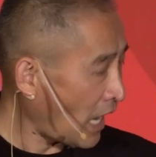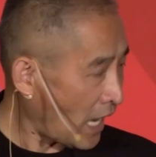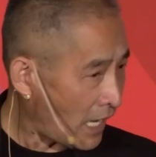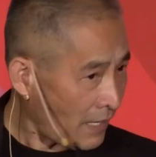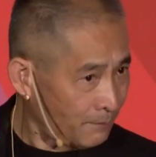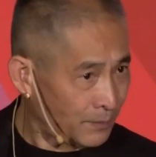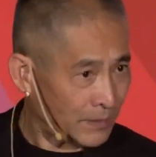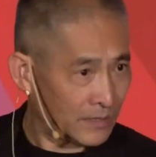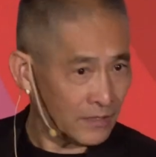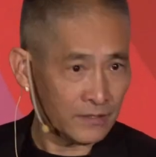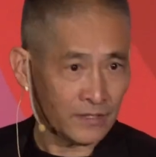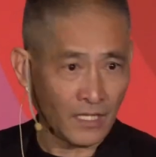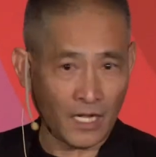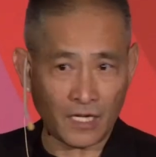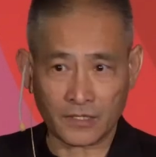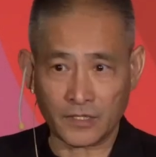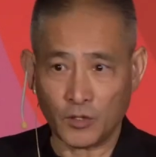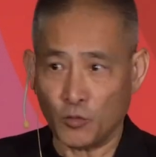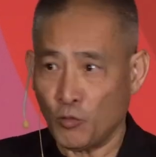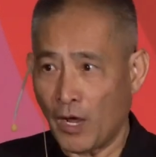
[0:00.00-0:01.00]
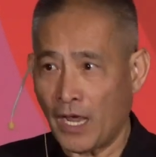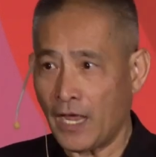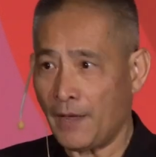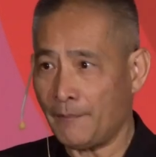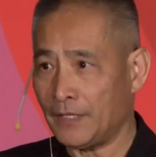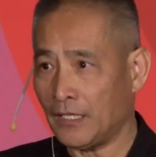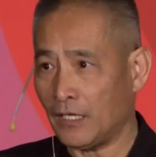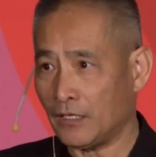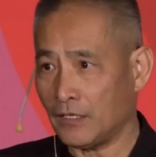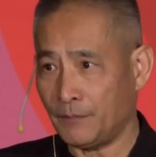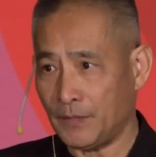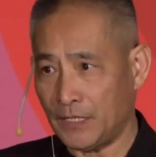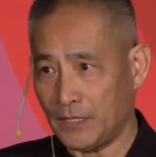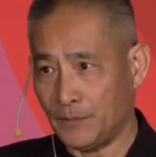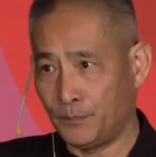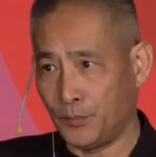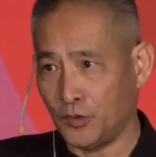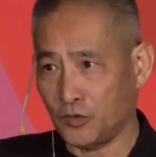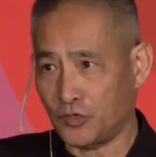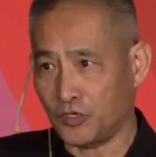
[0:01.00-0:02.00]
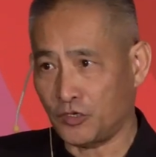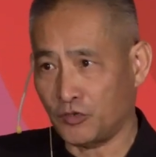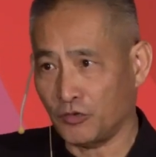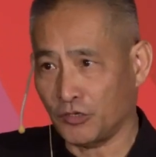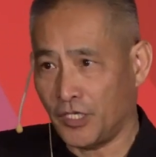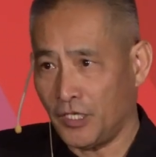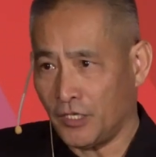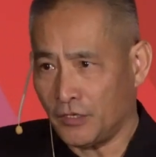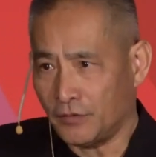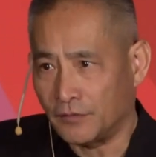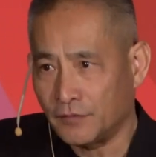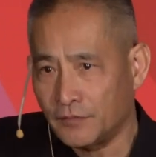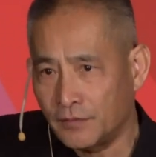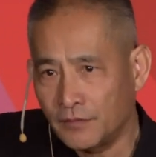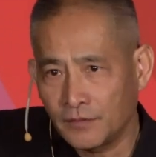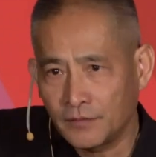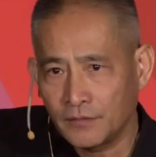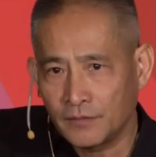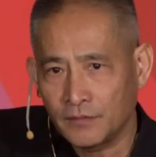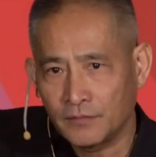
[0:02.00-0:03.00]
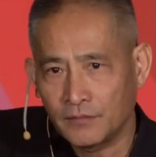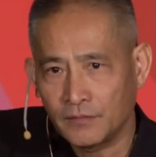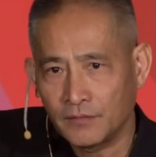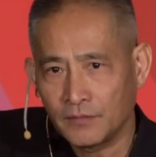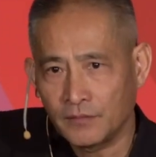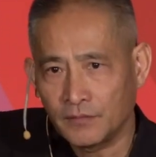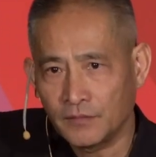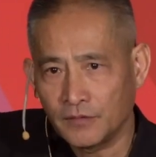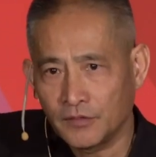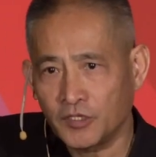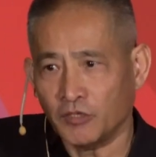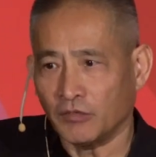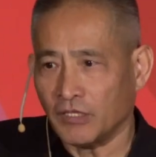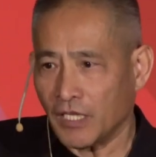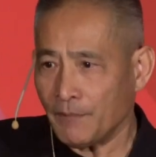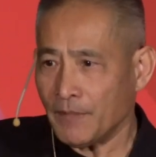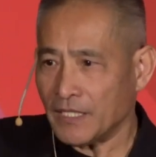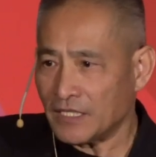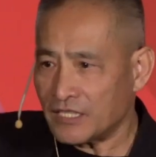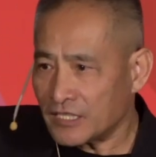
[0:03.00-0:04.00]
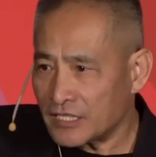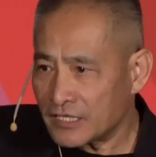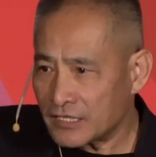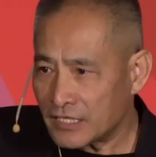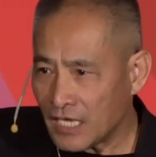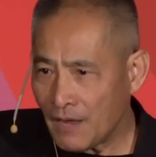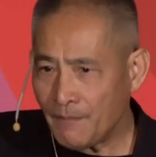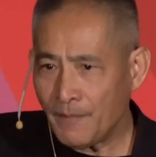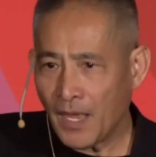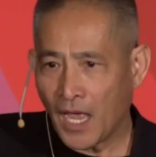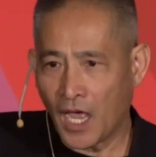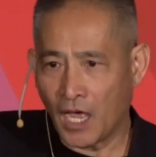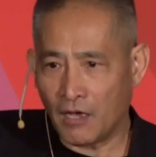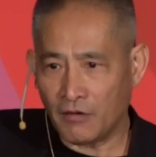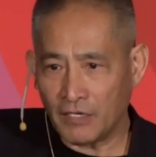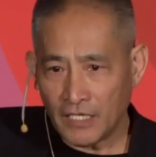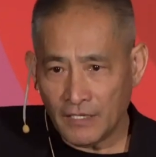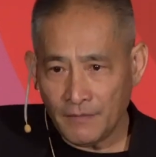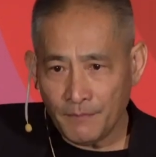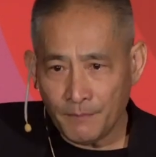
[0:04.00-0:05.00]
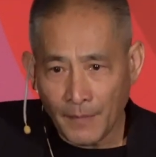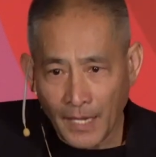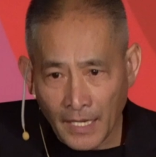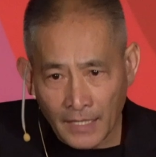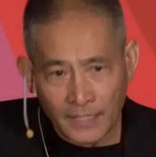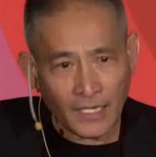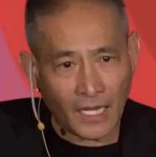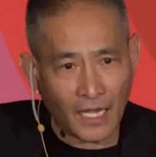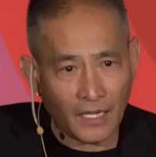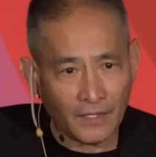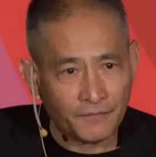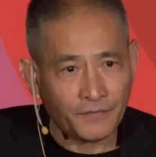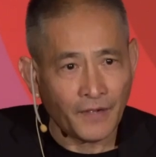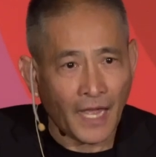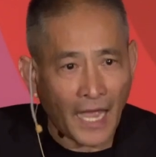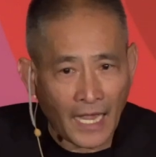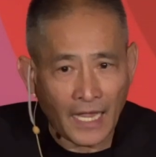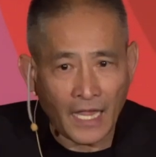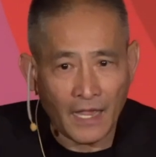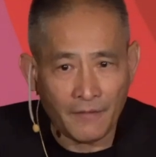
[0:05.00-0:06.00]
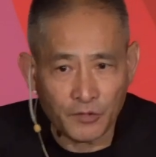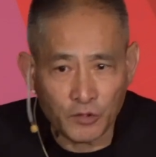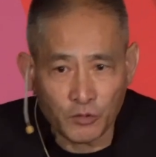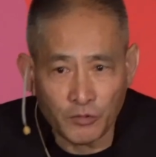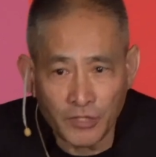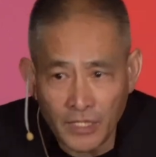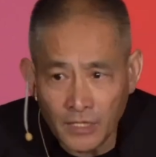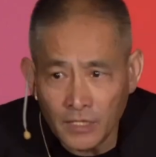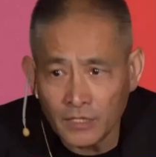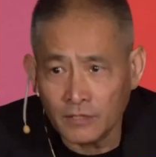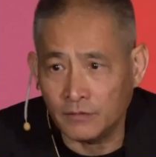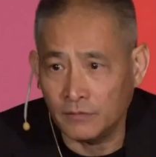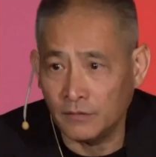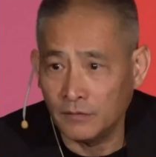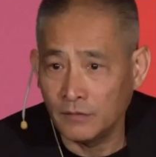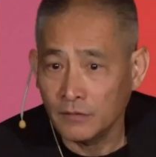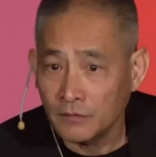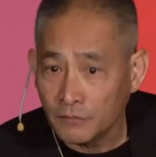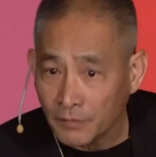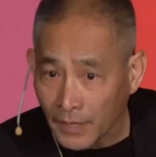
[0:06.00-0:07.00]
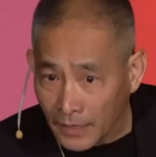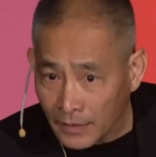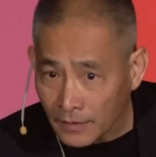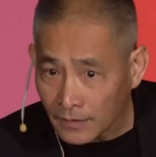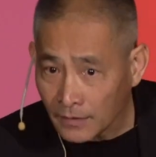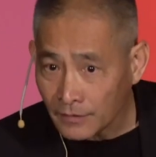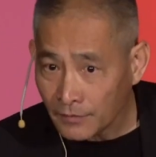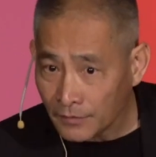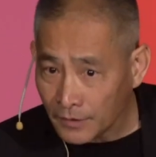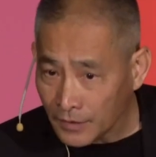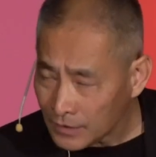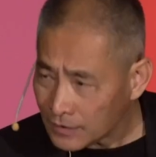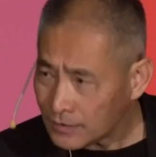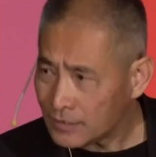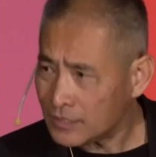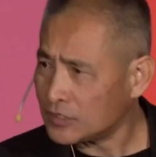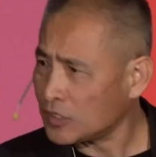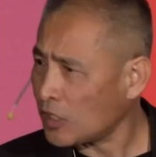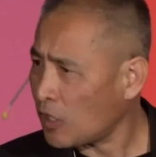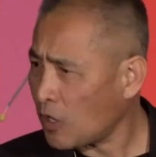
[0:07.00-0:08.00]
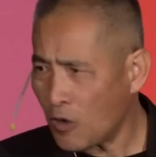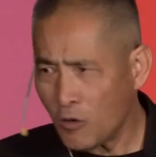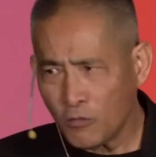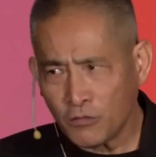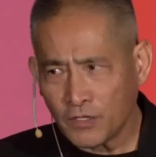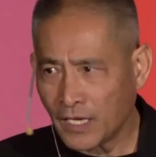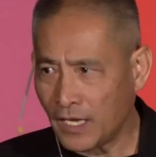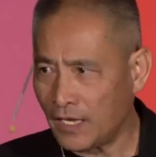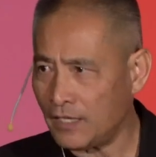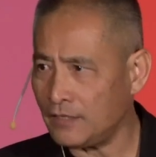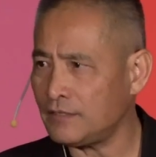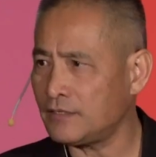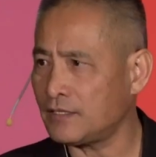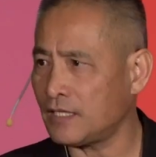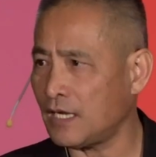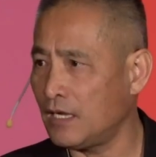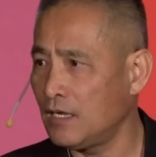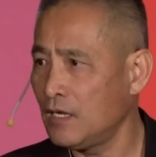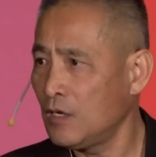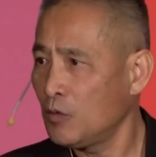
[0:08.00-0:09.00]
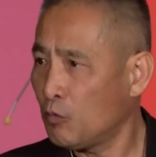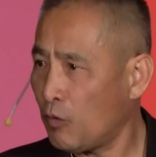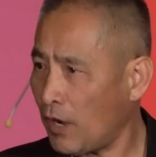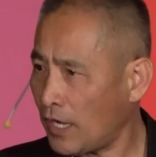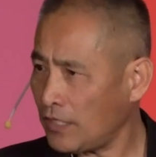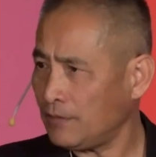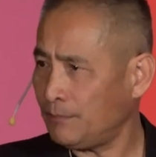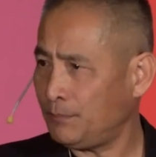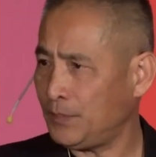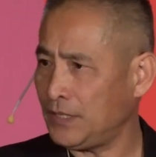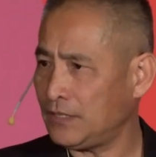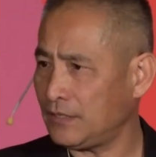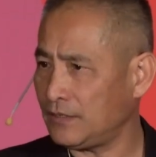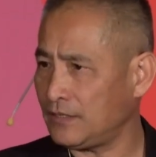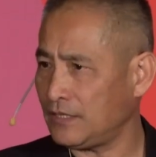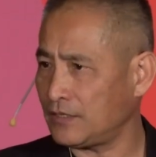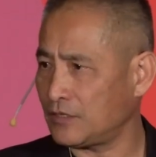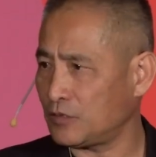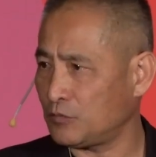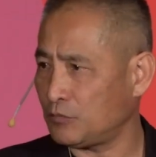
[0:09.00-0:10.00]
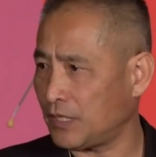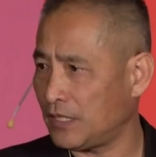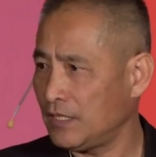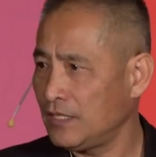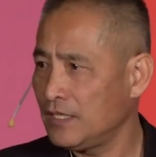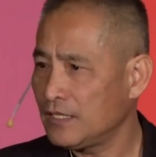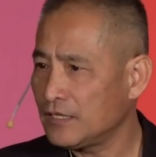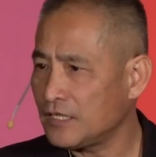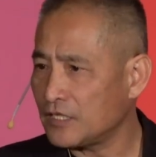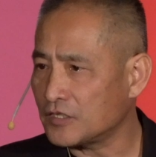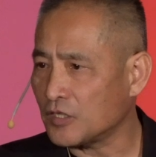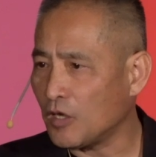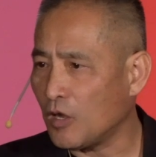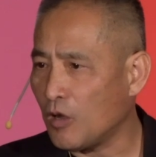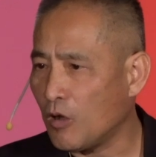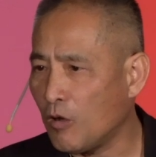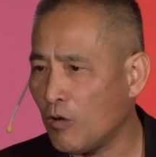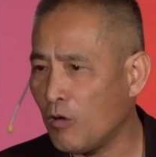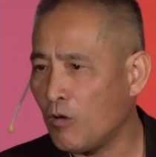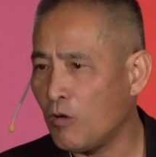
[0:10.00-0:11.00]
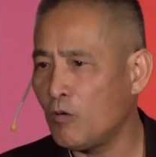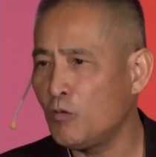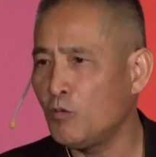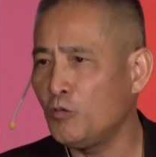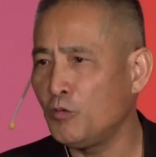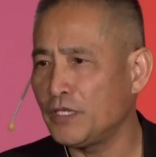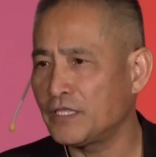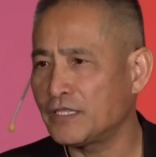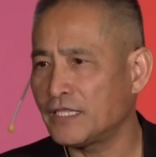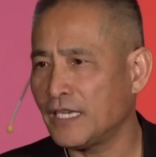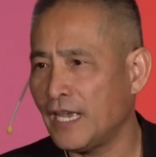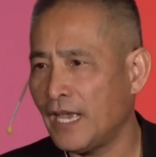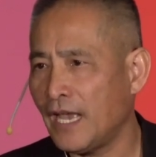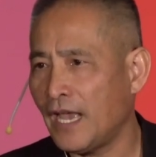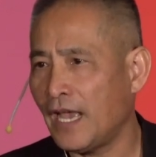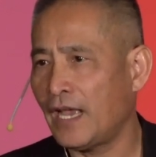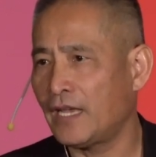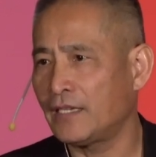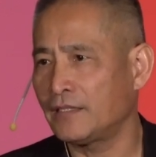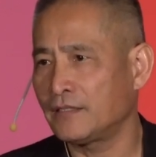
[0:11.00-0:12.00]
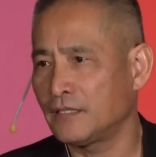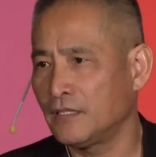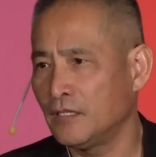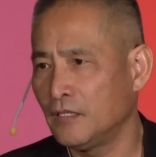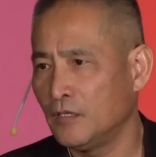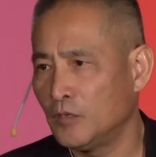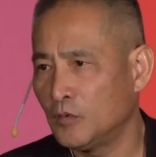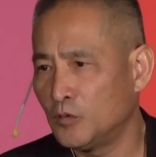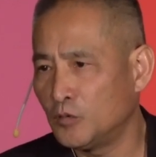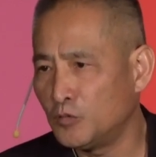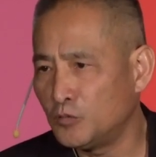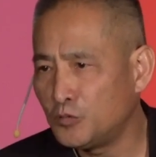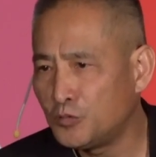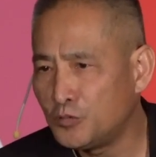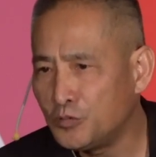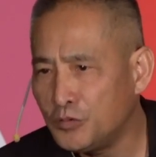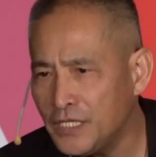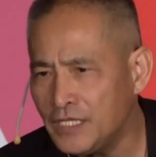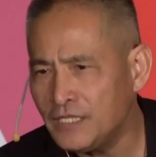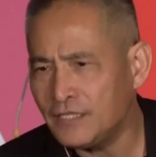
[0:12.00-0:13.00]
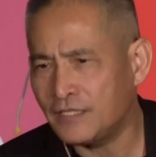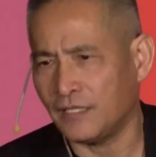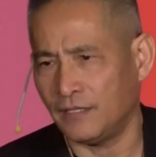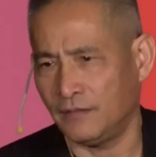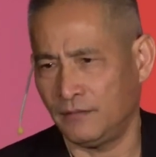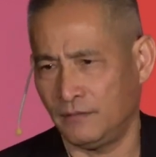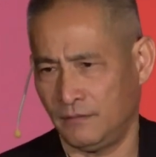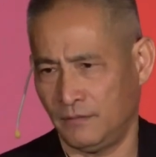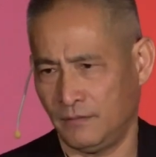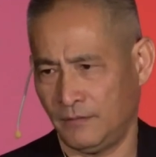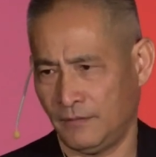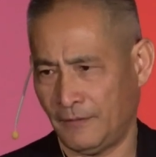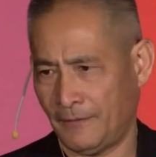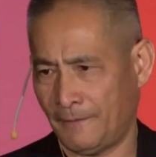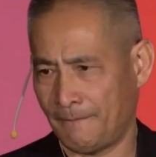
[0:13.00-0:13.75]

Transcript: I be the doctor, why I'm not be the butcher to kill? So that means somehow in my life, I have to heal, right? Think of this whole concept. Why be the this way? That's always has reason.